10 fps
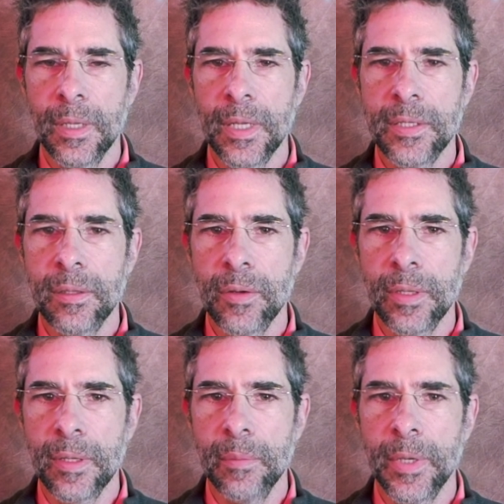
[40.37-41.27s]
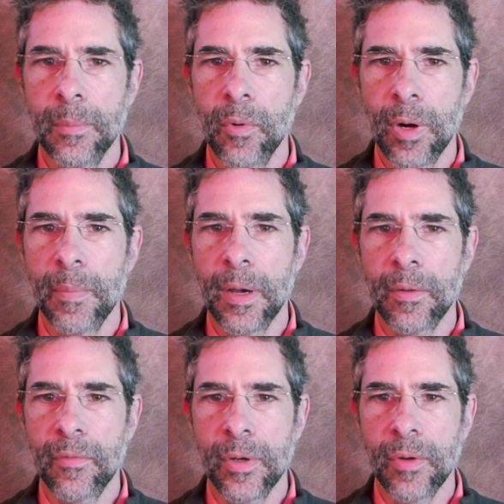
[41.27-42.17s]
Let's learn a little bit more
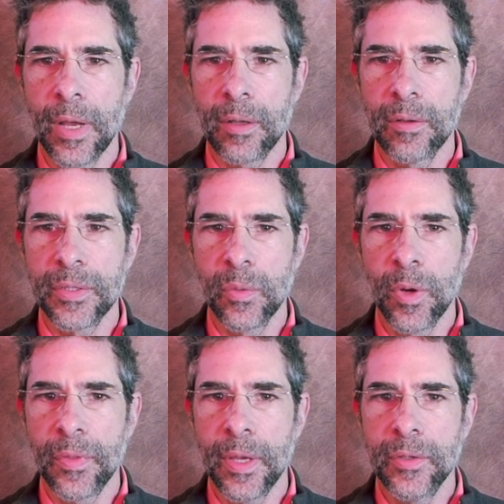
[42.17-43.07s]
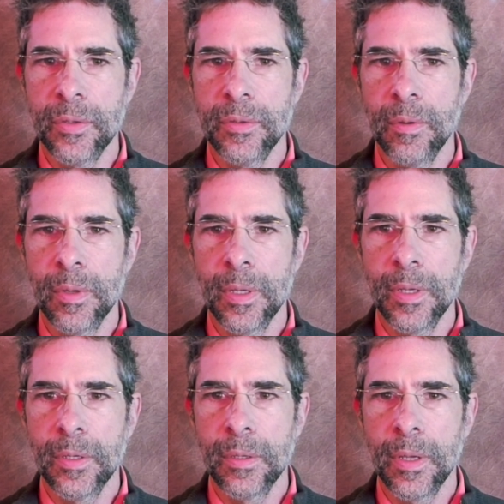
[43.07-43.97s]
about free radicals and what they do,
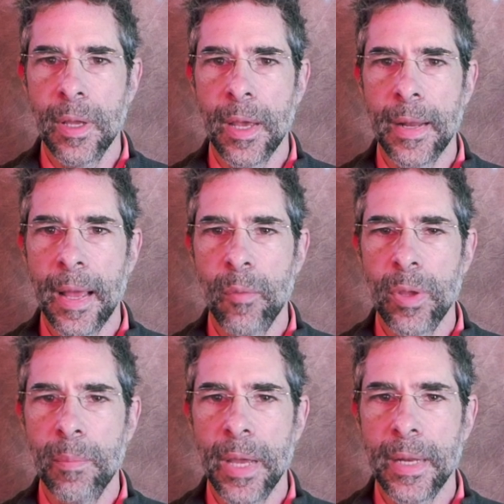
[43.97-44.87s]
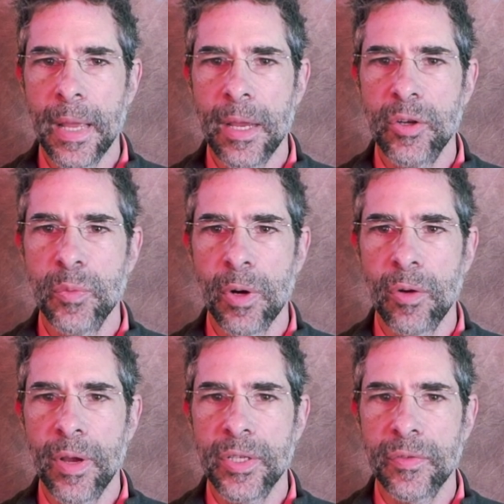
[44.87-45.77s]
and how we might age more
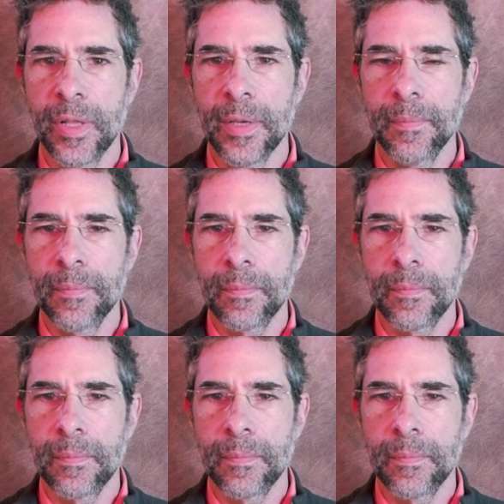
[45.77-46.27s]
gracefully.